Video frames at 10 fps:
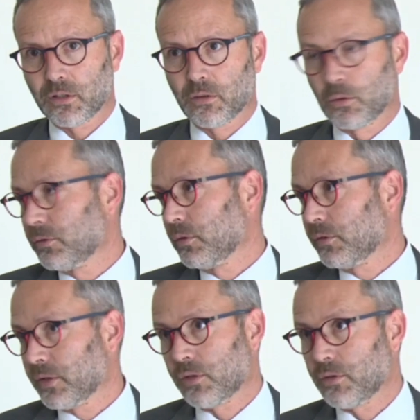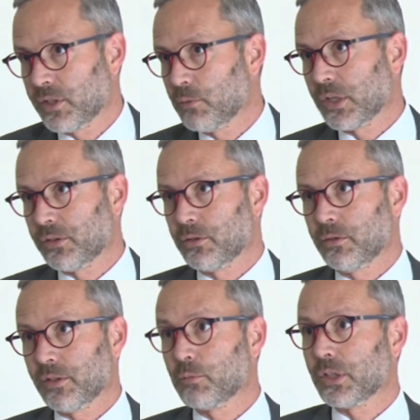briefing the French
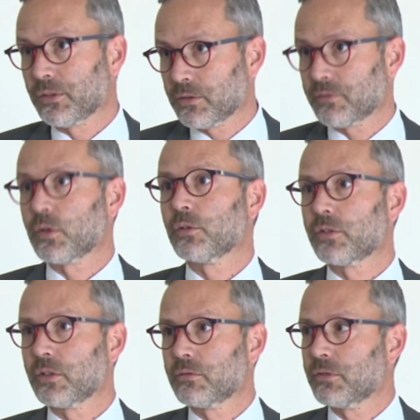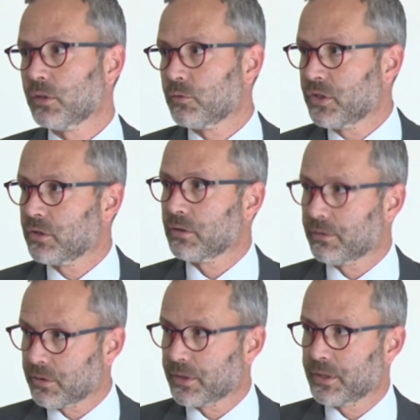ambassador on the sixth general
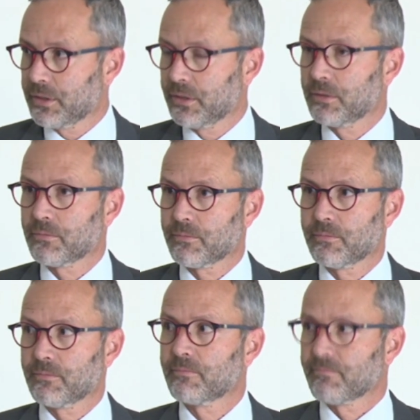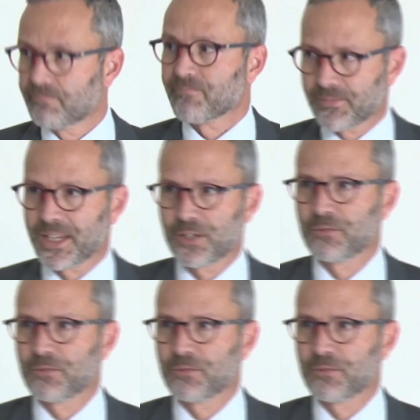elections. The French ambassador